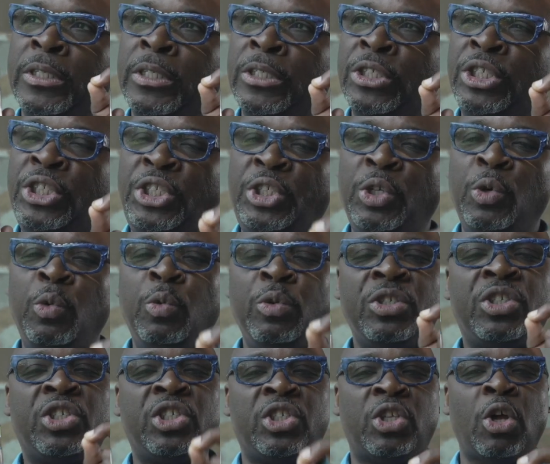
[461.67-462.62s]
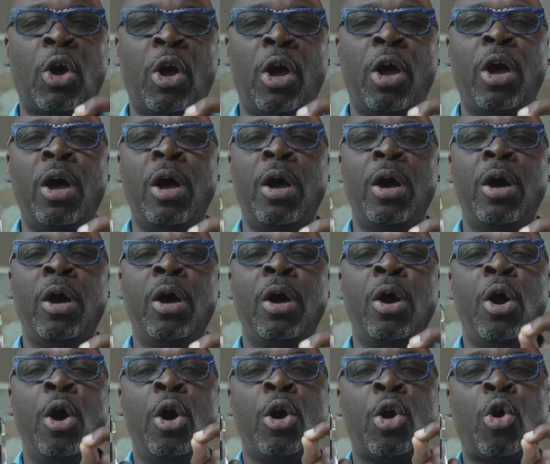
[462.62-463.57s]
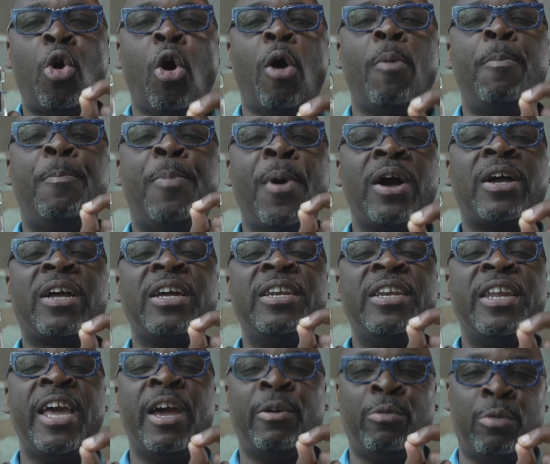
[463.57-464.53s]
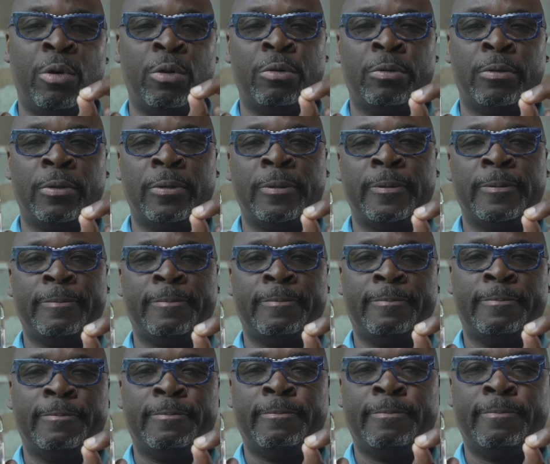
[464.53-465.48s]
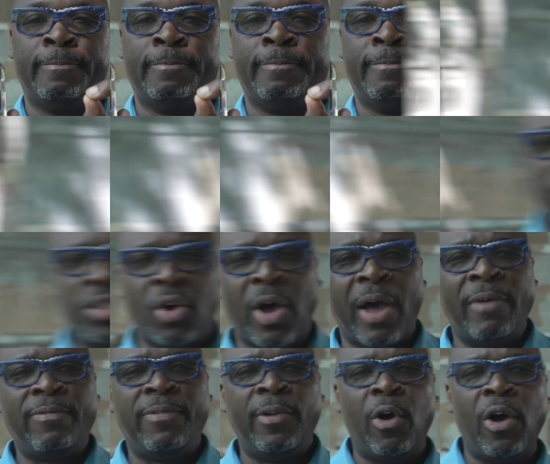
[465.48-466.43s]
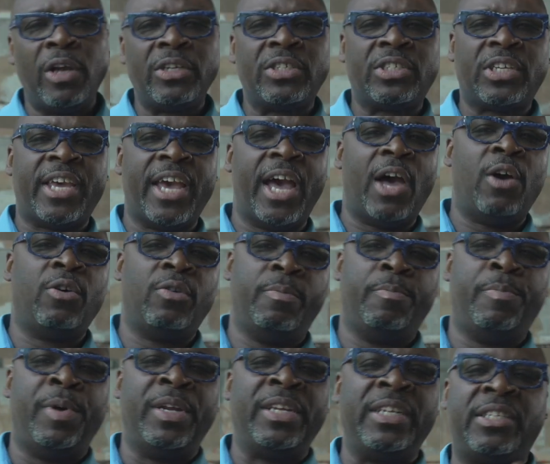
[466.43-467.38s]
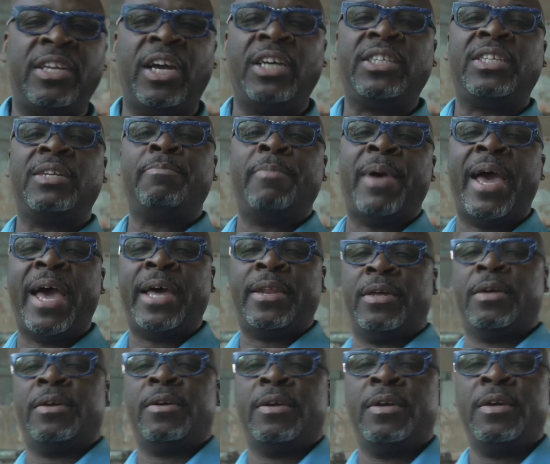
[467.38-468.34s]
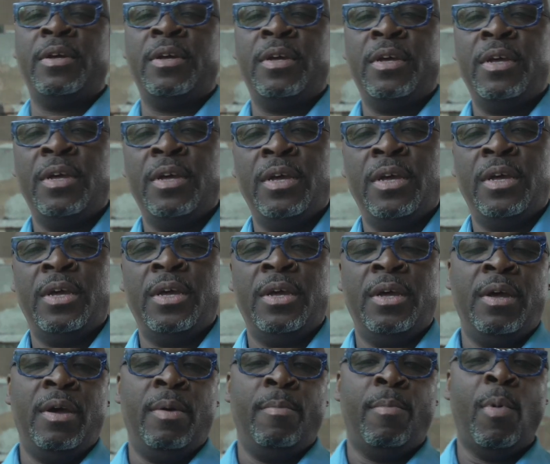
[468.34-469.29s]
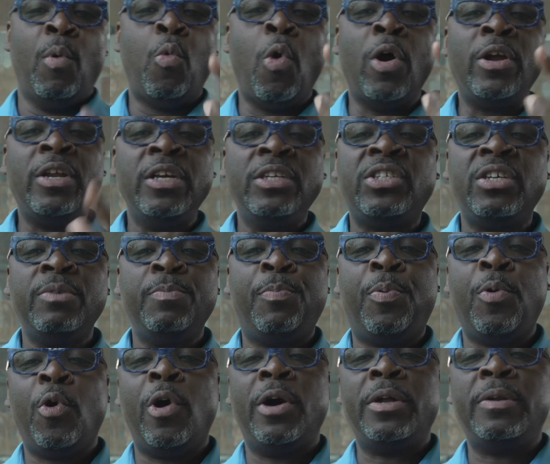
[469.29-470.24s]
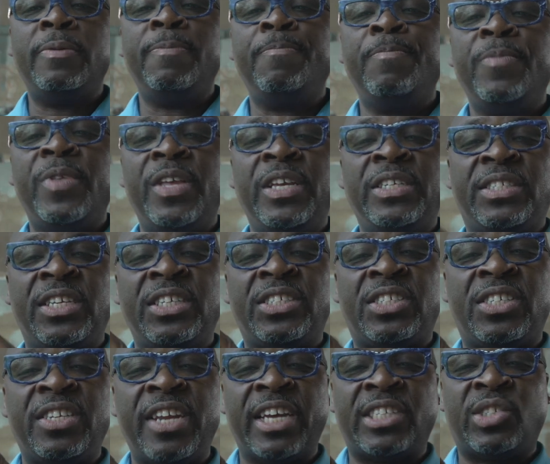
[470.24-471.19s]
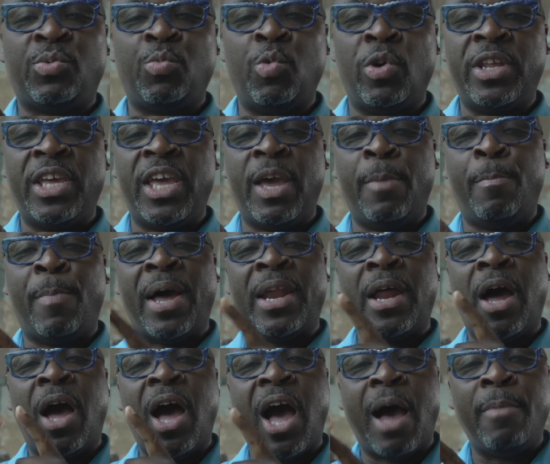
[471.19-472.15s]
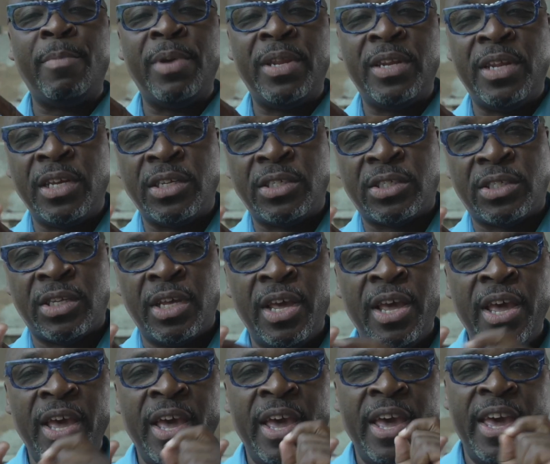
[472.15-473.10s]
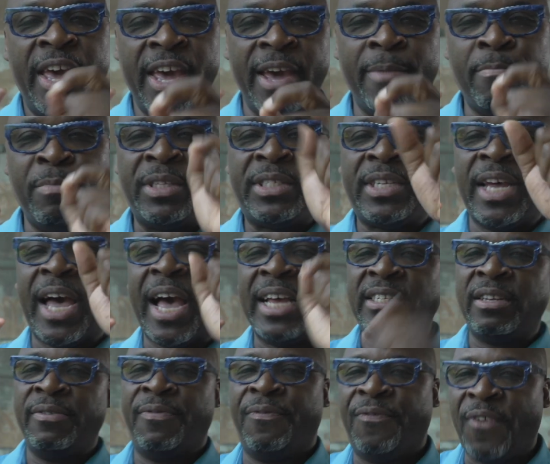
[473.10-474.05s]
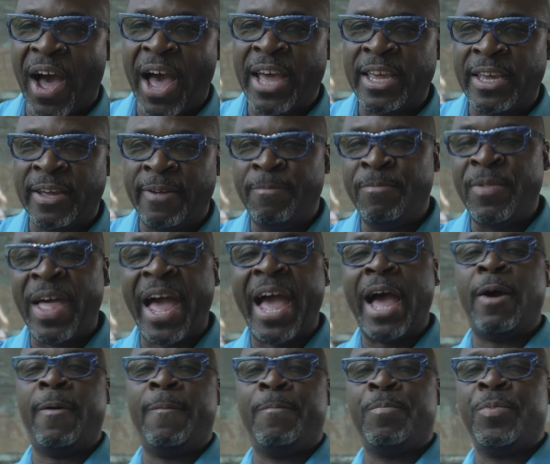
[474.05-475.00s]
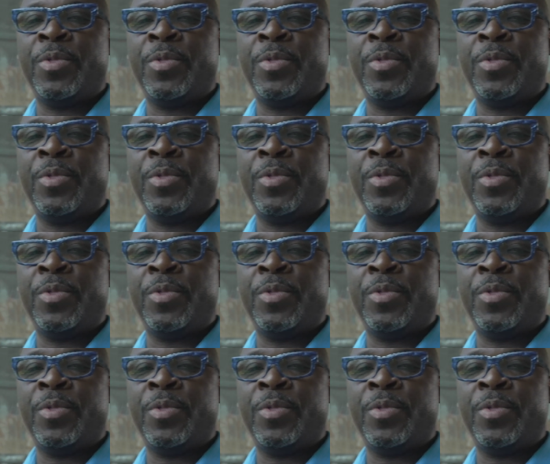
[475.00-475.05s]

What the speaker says: shooting star called Bucanera. So I've lost count, but it doesn't matter. But what is important is this next one here by the Harmonist, Hypnotizing Fire. Now,